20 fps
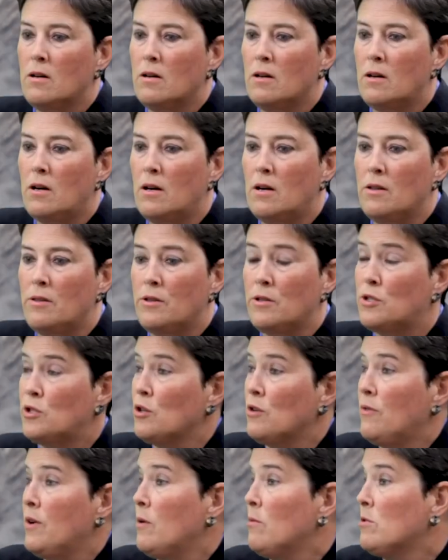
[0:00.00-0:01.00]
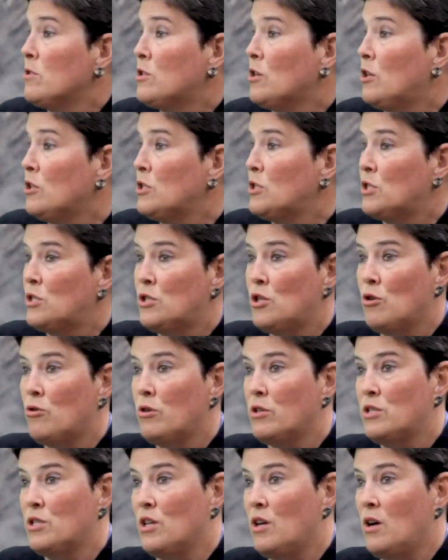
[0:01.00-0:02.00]
The survey results
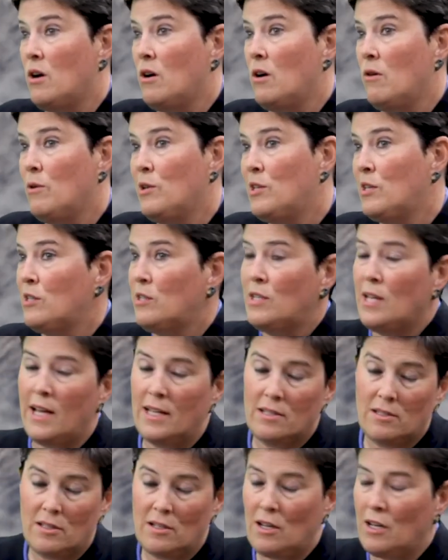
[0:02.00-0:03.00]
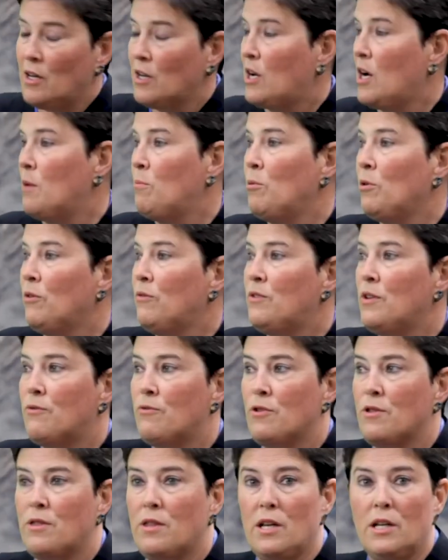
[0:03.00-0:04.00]
showed us, we tested on a couple of
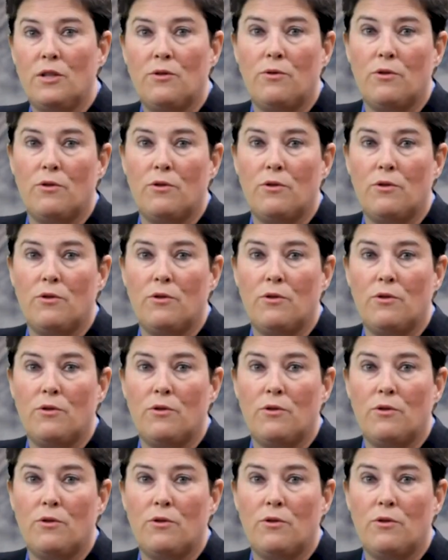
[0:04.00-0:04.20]
different things.